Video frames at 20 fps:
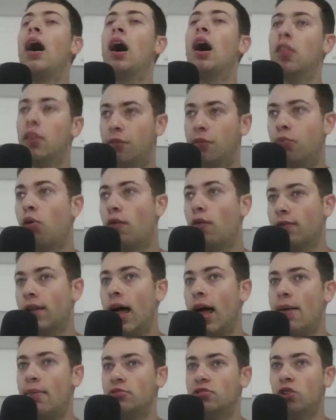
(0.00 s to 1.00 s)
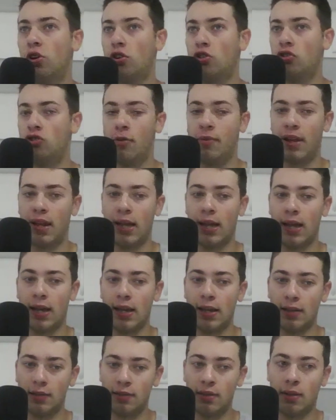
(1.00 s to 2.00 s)
on the fourth line, but still
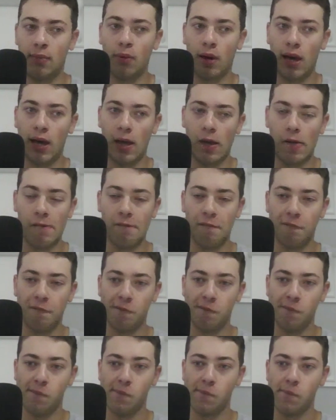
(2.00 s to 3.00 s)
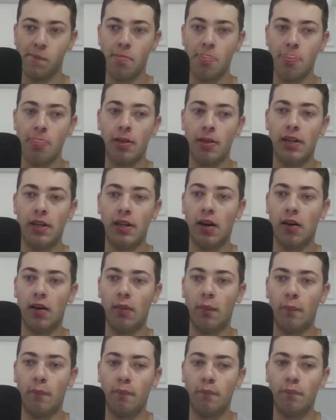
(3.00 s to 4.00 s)
contributing in some way.
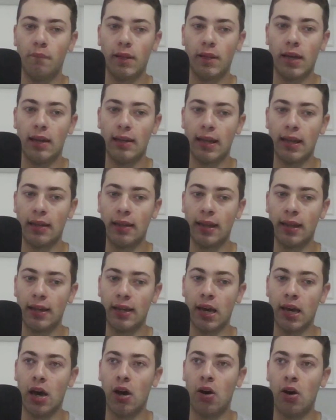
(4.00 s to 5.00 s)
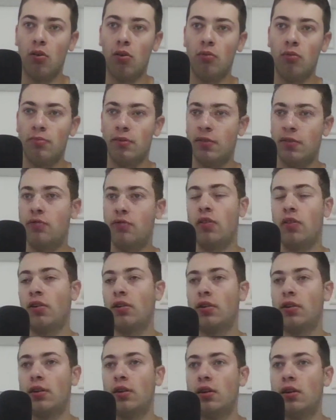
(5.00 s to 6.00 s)
Get let go. He's
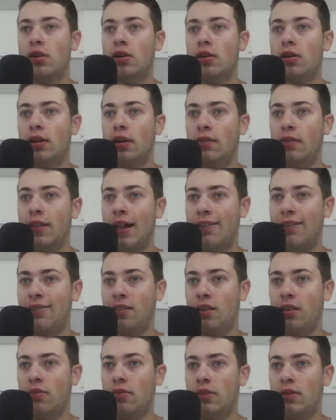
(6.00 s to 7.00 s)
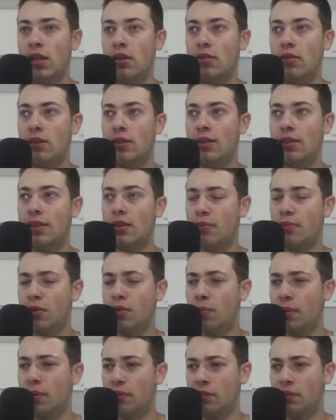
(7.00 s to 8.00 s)
very, that's the
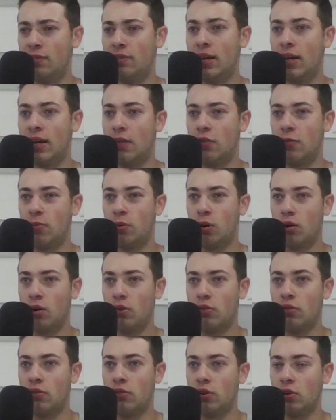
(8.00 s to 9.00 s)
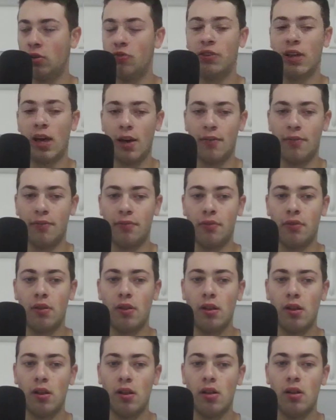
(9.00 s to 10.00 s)
business side of sports is a little tough.
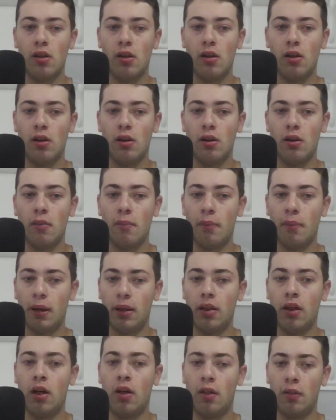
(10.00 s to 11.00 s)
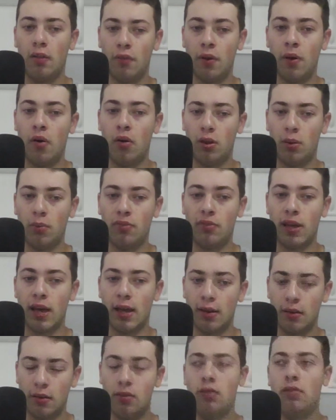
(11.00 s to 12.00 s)
But all of them
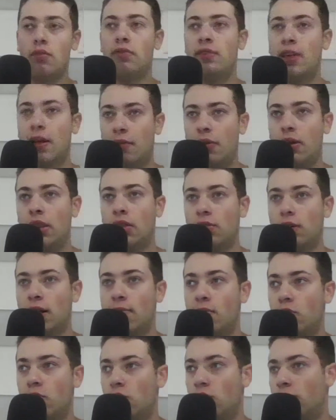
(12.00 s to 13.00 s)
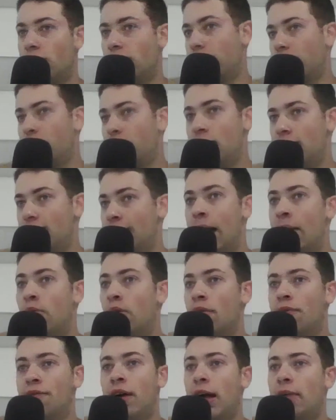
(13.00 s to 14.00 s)
said, definitely the right move. He's not
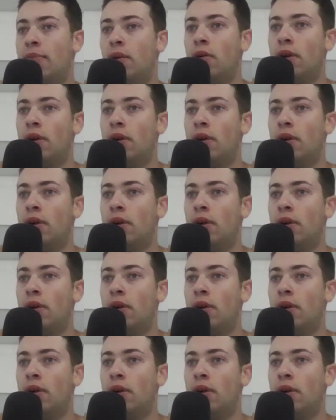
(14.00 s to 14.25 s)
worth $5